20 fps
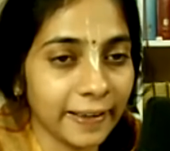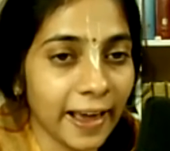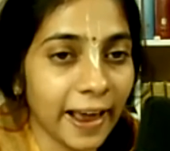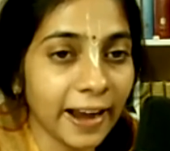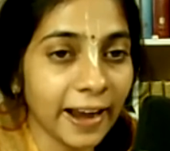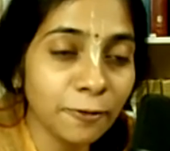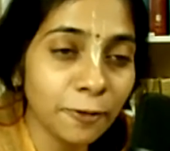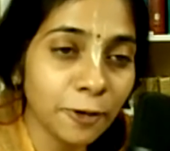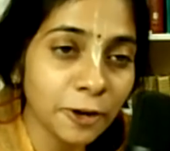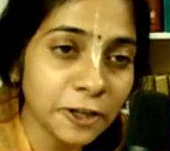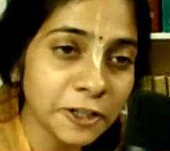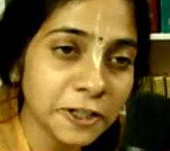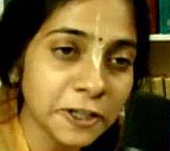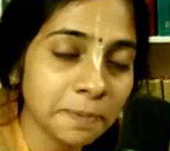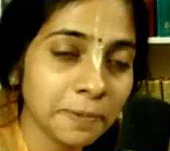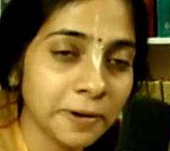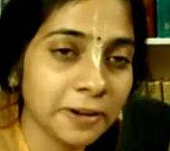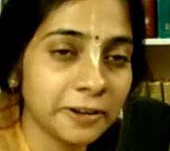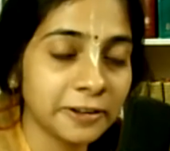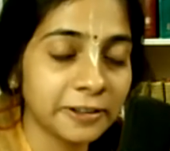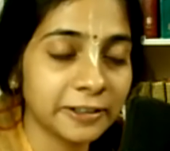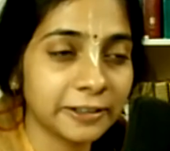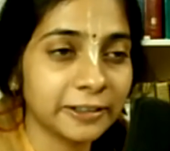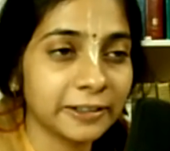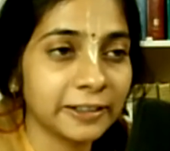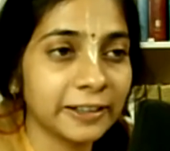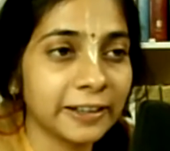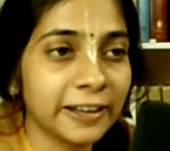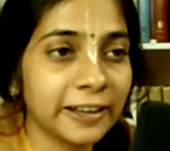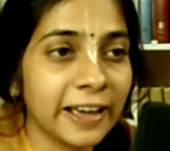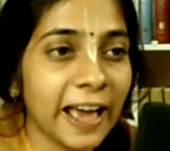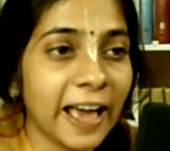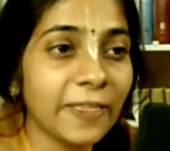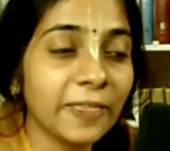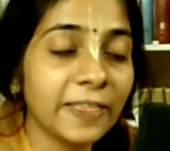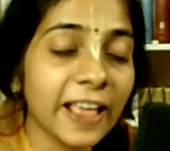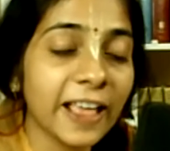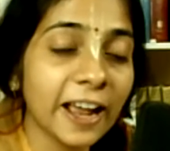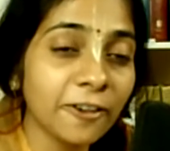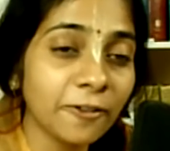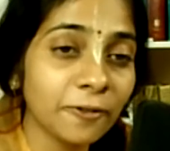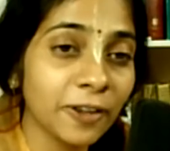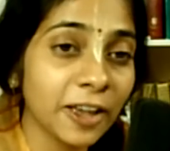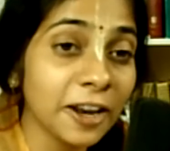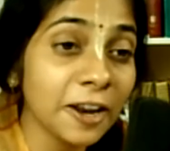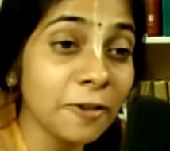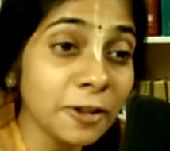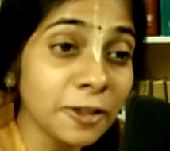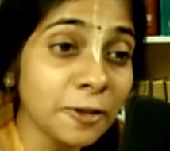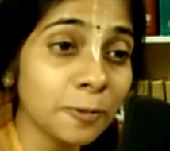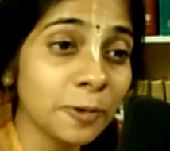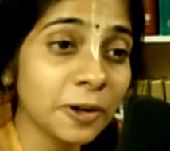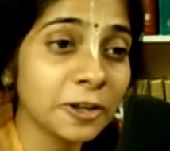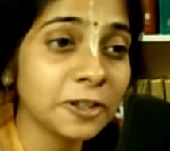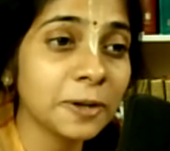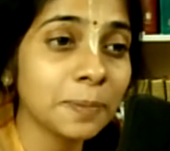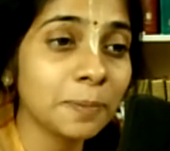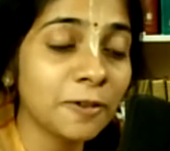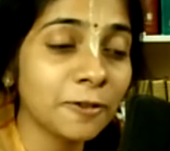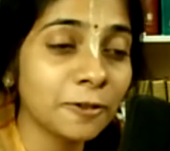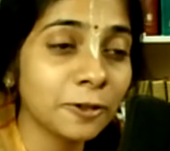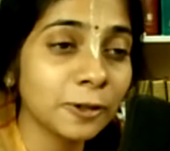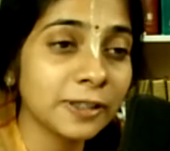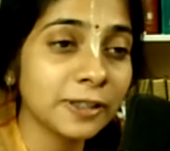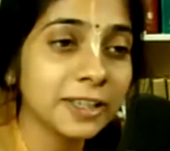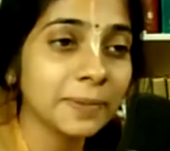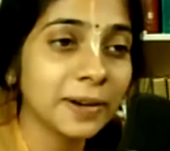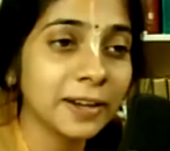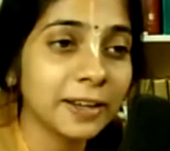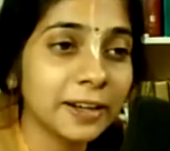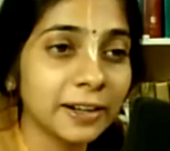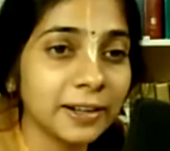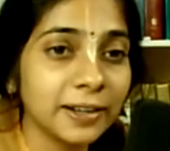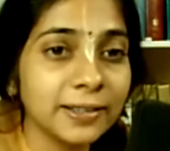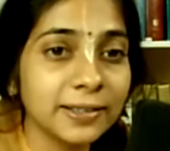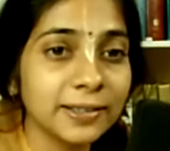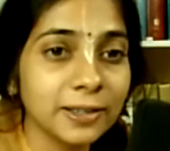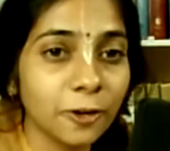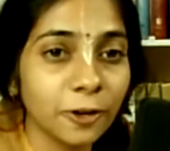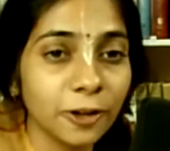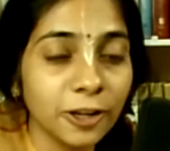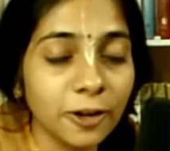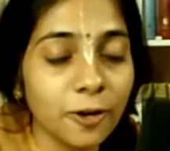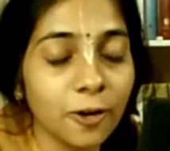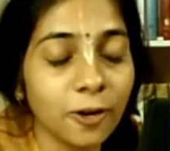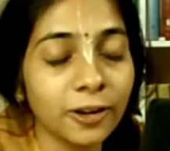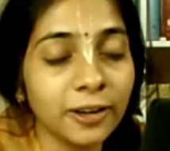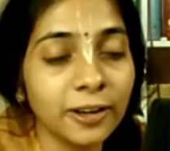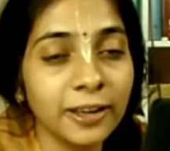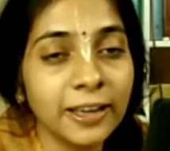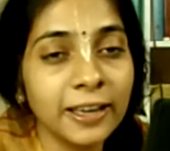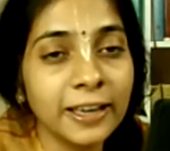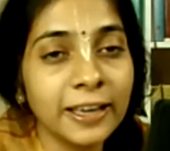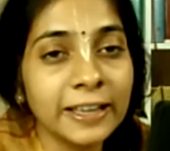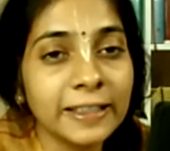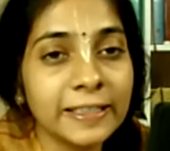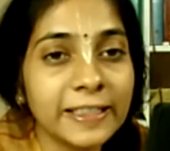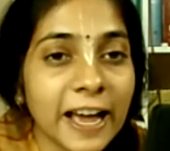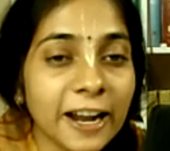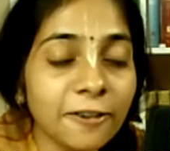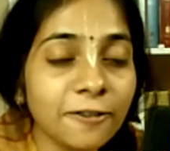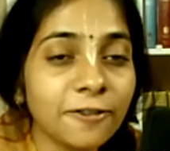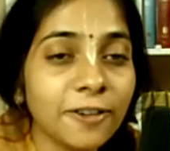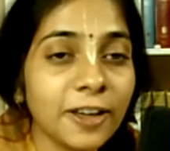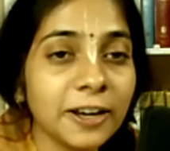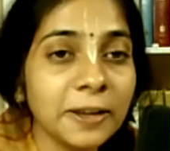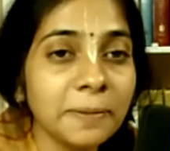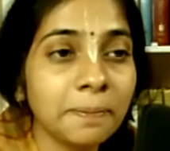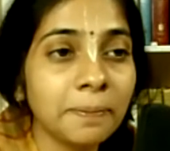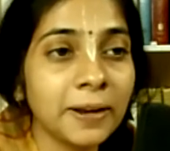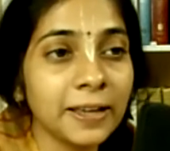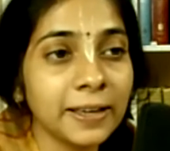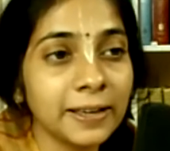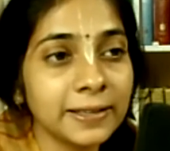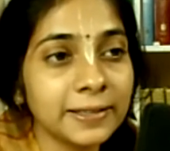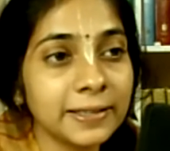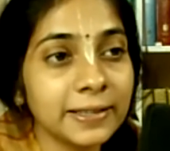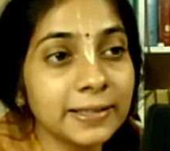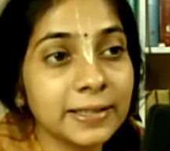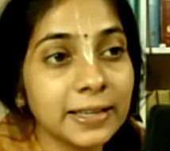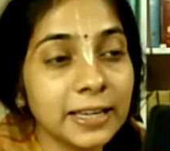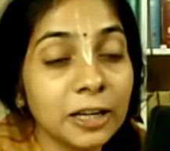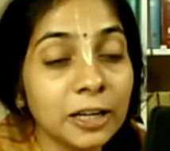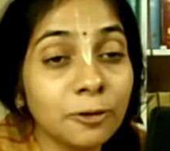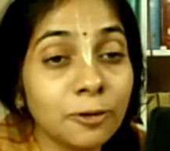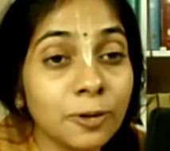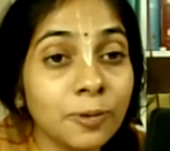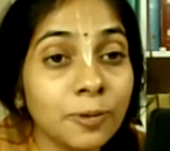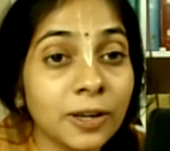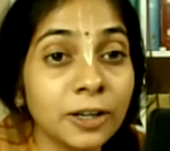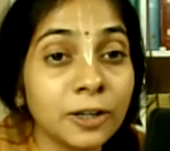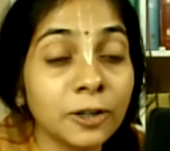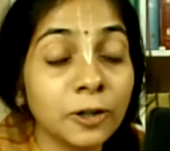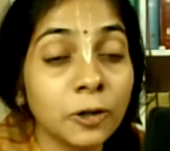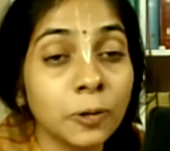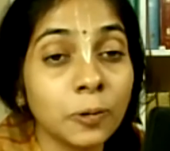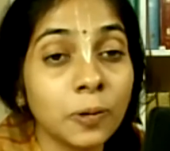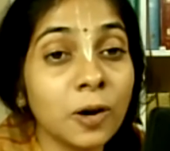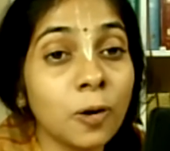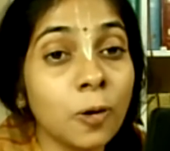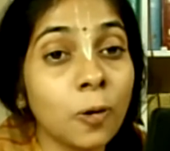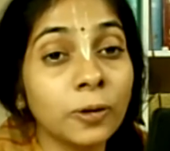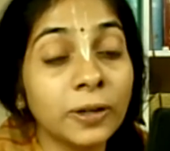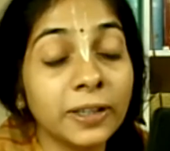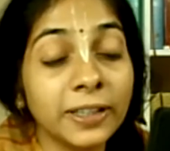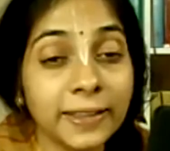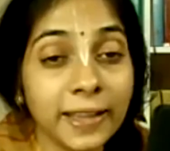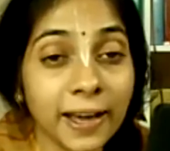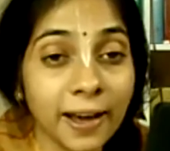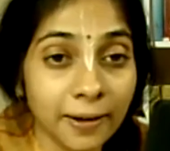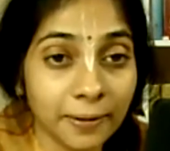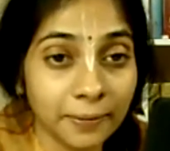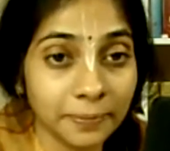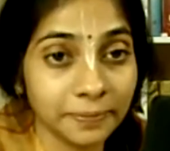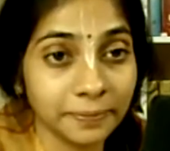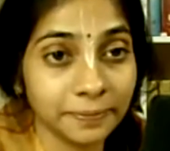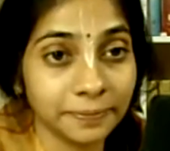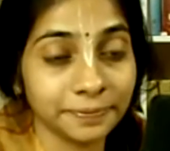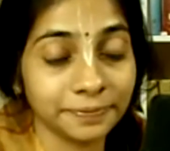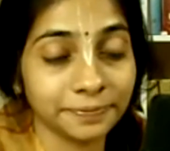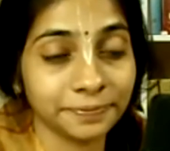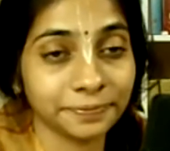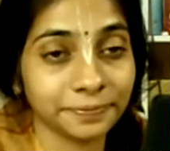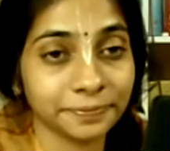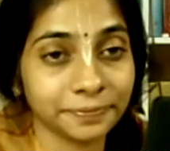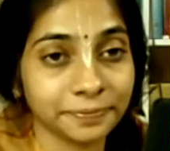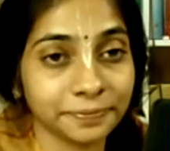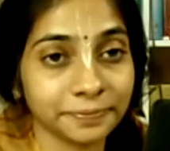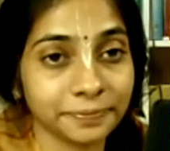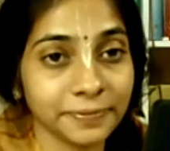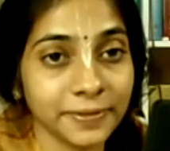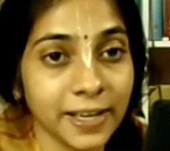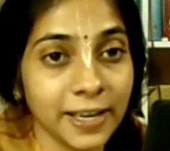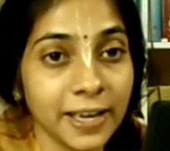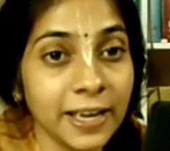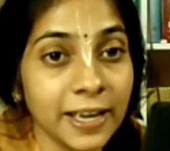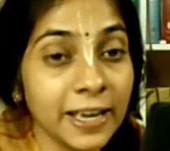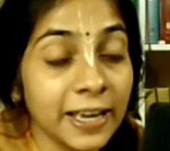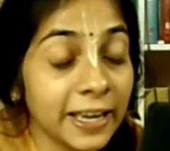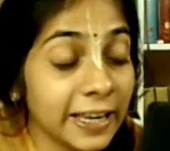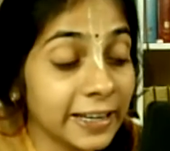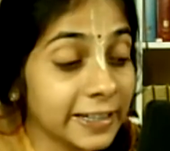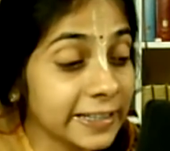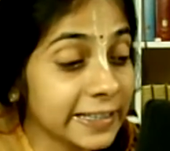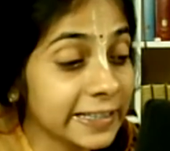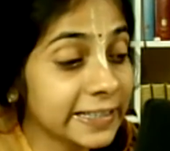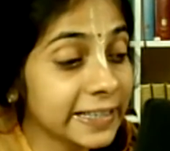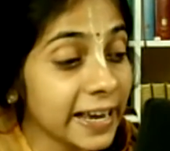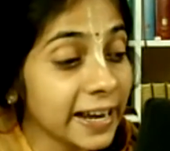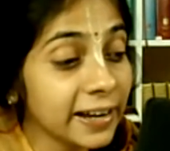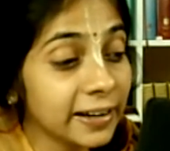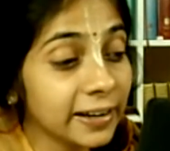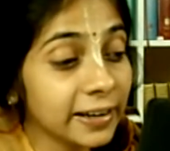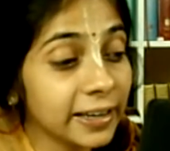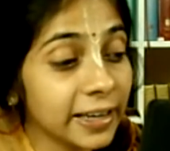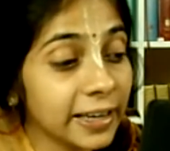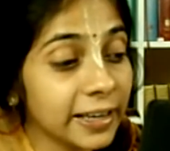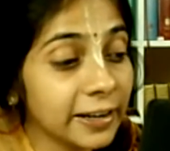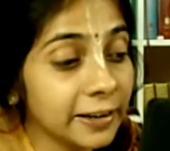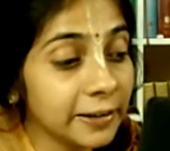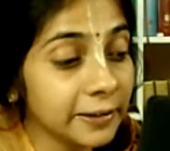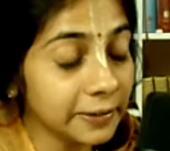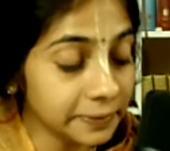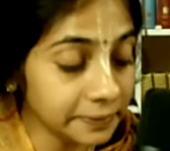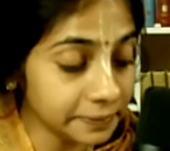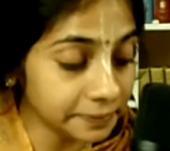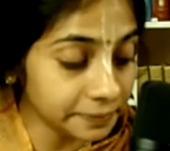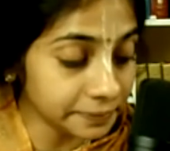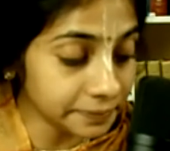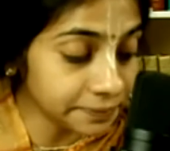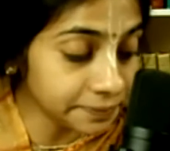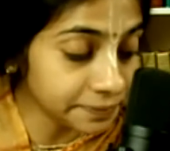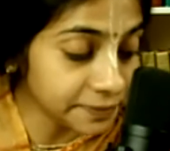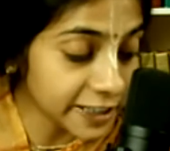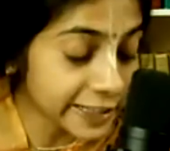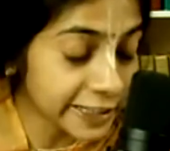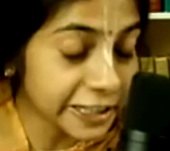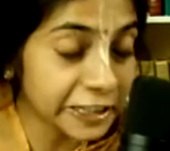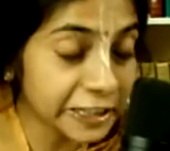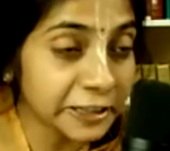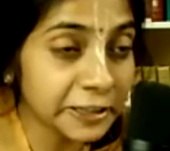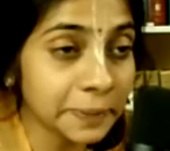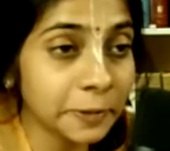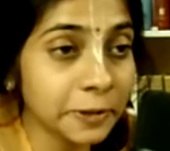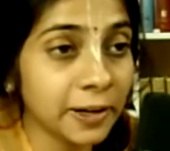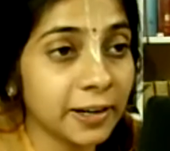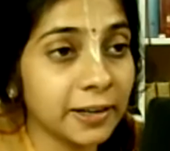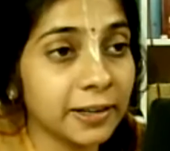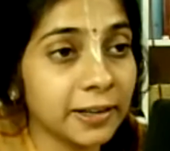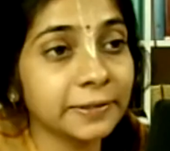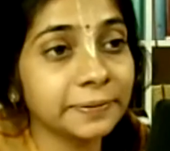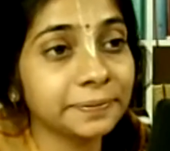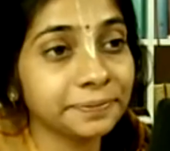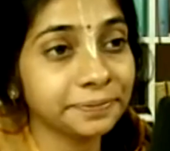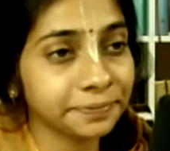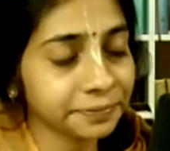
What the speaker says: and worship her. And that wherever the worship of Tulasi Maharani is going on, that very place is equivalent to a holy dham. It is said in the Skanda Purana